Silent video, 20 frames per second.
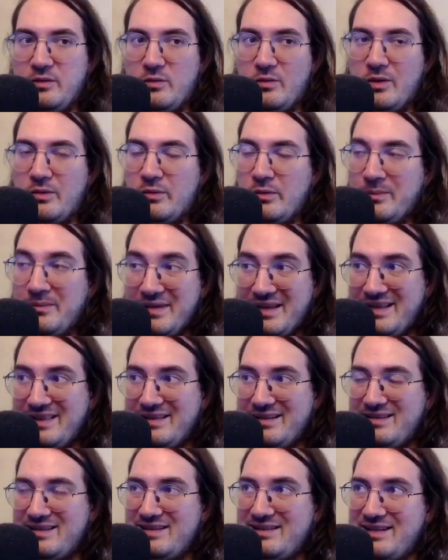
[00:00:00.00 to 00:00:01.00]
where we build
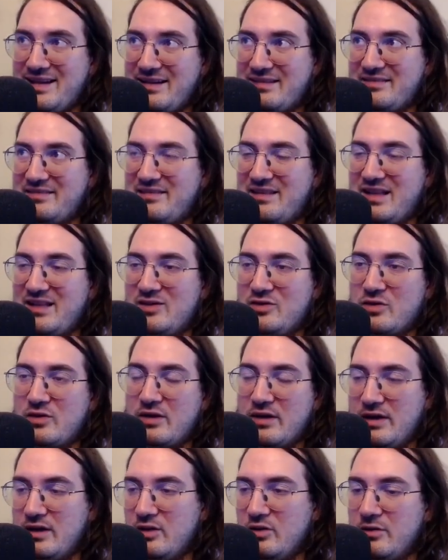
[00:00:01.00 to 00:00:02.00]
the text editor
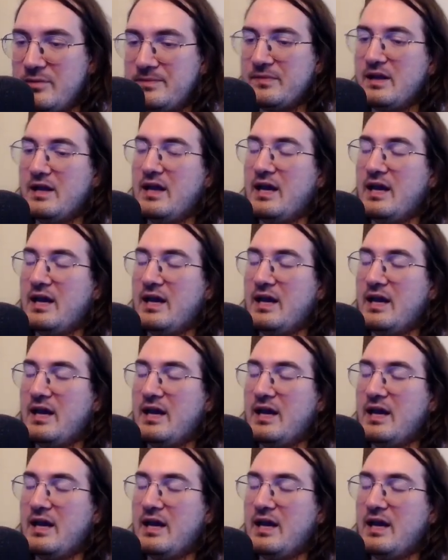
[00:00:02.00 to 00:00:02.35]
Kilo.